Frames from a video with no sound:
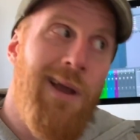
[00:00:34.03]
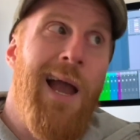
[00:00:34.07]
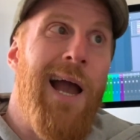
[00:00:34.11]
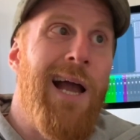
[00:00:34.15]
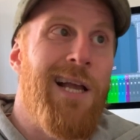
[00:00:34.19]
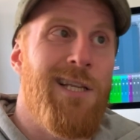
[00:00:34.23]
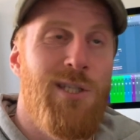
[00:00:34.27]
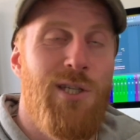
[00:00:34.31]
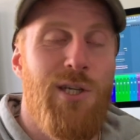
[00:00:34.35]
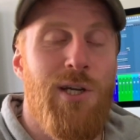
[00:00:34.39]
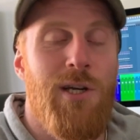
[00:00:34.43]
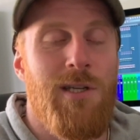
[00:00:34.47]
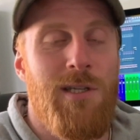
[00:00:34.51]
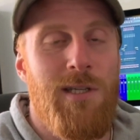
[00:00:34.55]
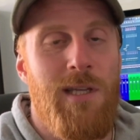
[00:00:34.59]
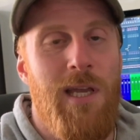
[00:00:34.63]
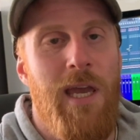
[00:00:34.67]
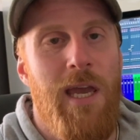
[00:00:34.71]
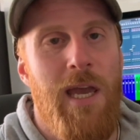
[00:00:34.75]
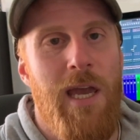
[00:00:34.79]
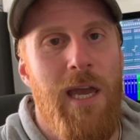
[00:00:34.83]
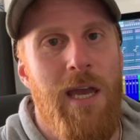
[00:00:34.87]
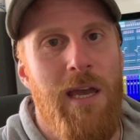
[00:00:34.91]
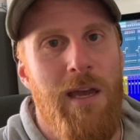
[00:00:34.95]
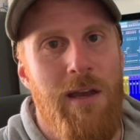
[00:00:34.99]
And just
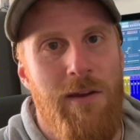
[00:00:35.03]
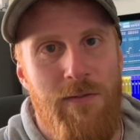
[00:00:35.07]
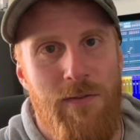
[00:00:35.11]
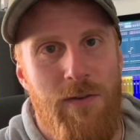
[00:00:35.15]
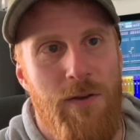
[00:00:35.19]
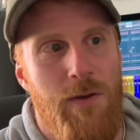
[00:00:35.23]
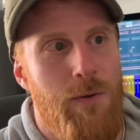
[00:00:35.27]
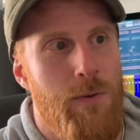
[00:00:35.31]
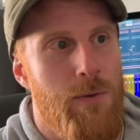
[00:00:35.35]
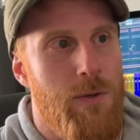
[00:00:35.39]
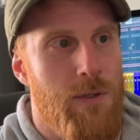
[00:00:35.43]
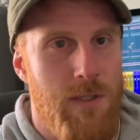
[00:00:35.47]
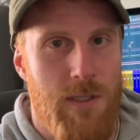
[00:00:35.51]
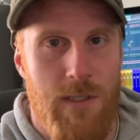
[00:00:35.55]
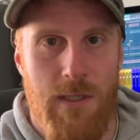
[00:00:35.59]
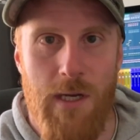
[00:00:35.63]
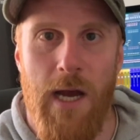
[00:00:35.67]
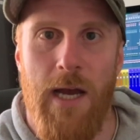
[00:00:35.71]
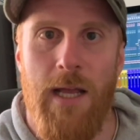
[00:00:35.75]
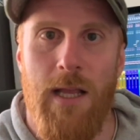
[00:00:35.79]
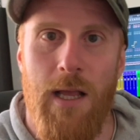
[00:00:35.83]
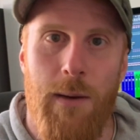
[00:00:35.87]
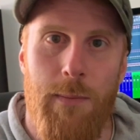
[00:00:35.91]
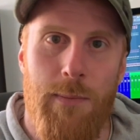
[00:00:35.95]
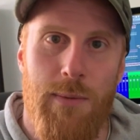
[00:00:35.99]
here, if you
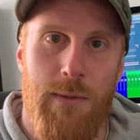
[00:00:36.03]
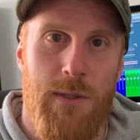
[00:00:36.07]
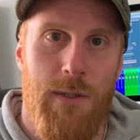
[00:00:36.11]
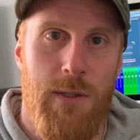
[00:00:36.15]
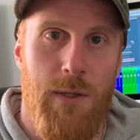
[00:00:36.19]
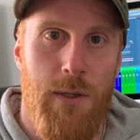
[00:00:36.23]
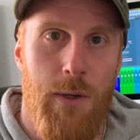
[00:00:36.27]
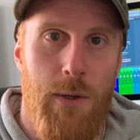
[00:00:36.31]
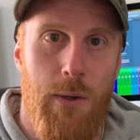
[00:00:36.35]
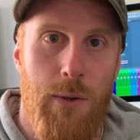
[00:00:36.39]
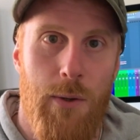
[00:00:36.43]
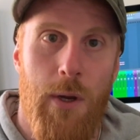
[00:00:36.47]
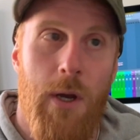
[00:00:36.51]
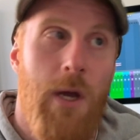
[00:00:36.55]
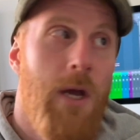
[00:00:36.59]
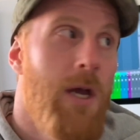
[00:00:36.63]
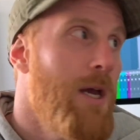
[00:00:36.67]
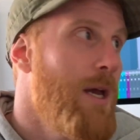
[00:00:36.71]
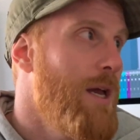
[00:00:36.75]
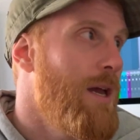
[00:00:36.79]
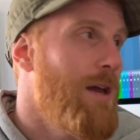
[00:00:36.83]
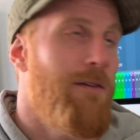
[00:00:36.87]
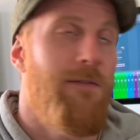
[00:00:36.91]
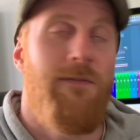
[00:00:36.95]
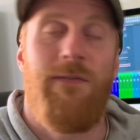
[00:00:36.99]
sign up to
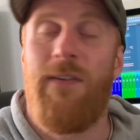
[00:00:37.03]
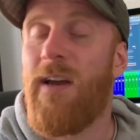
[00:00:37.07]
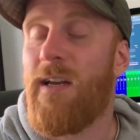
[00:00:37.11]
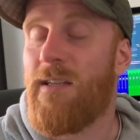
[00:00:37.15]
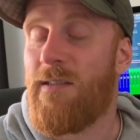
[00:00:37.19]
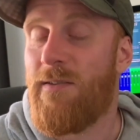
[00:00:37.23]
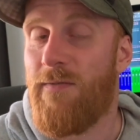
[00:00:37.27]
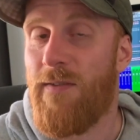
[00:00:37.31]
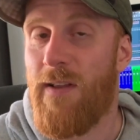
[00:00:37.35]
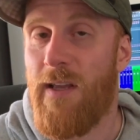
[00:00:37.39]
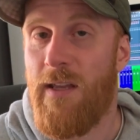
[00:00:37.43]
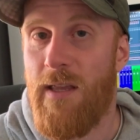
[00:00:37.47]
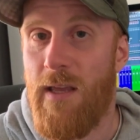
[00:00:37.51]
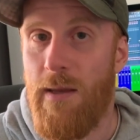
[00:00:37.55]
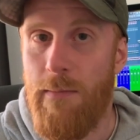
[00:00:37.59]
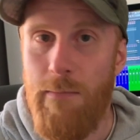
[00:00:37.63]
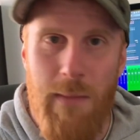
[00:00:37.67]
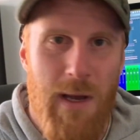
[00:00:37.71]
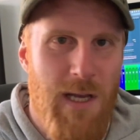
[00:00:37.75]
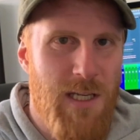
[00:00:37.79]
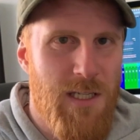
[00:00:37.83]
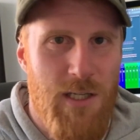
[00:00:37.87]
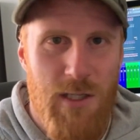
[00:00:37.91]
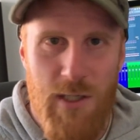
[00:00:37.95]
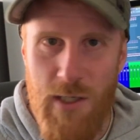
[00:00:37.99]
effectively the
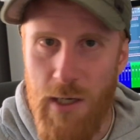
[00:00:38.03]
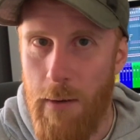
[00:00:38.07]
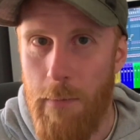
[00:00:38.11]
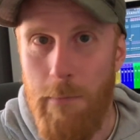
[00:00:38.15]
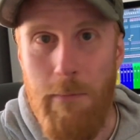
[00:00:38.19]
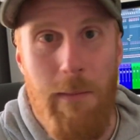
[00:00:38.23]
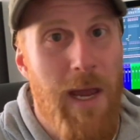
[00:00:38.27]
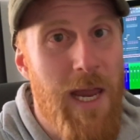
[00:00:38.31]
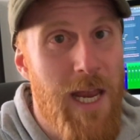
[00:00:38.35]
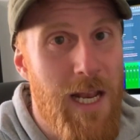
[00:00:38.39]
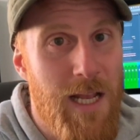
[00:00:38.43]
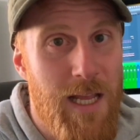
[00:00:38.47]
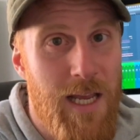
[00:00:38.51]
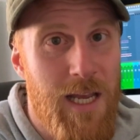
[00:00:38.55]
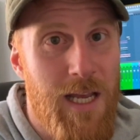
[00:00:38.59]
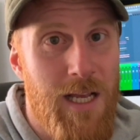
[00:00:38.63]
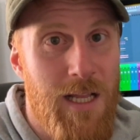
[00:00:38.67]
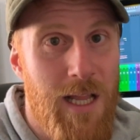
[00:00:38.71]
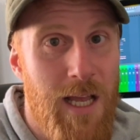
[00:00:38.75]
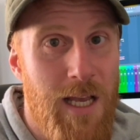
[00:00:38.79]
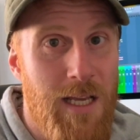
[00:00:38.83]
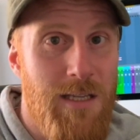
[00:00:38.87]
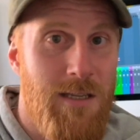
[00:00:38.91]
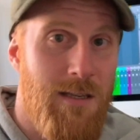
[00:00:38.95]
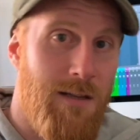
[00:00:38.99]
Messenger
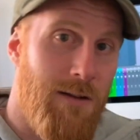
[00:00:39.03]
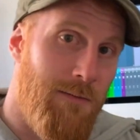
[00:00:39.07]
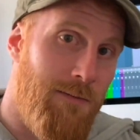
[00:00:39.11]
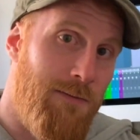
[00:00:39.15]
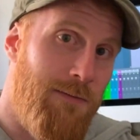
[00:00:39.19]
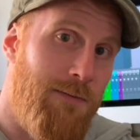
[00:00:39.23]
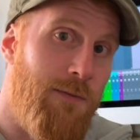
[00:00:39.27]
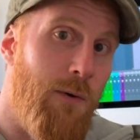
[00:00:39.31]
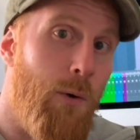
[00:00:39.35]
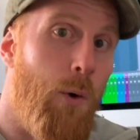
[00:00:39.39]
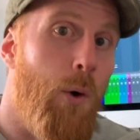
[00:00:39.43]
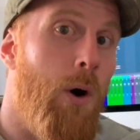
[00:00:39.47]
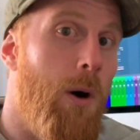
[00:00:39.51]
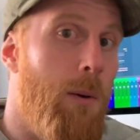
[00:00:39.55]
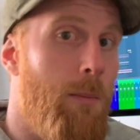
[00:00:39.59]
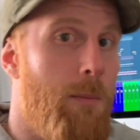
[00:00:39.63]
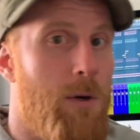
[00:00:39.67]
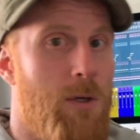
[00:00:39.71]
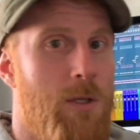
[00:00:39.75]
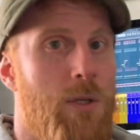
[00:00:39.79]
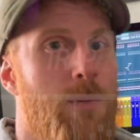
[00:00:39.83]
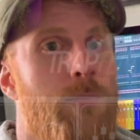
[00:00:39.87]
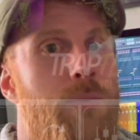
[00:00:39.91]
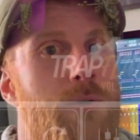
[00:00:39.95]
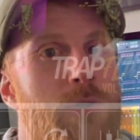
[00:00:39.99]
mailing list for
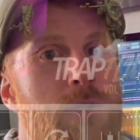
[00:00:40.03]
Modern